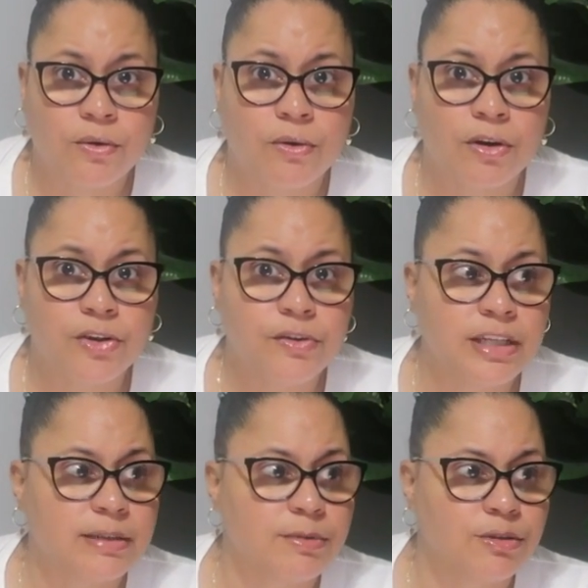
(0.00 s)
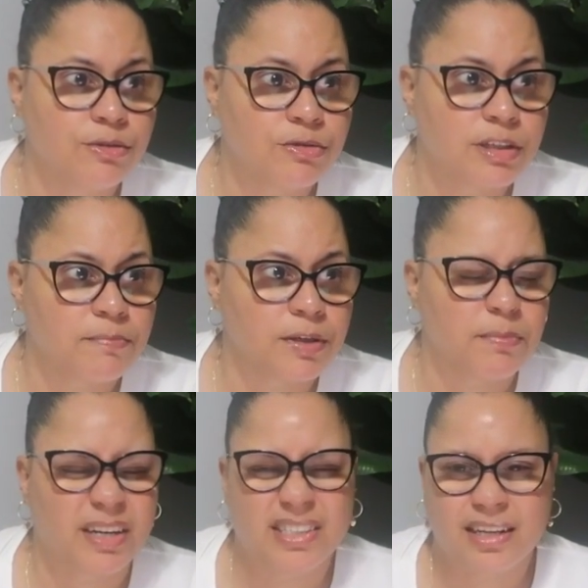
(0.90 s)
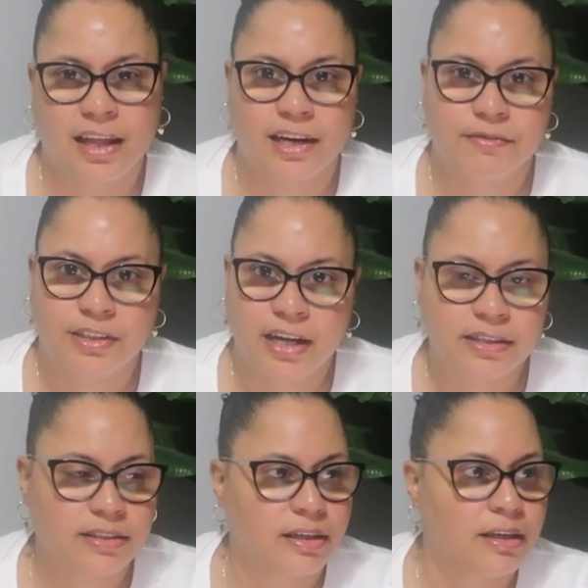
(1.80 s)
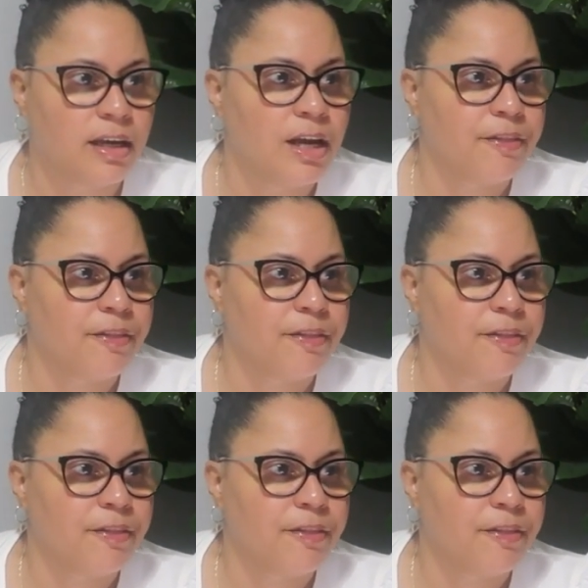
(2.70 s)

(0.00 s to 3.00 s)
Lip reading: or you need them to do something, but it's a lot of texting.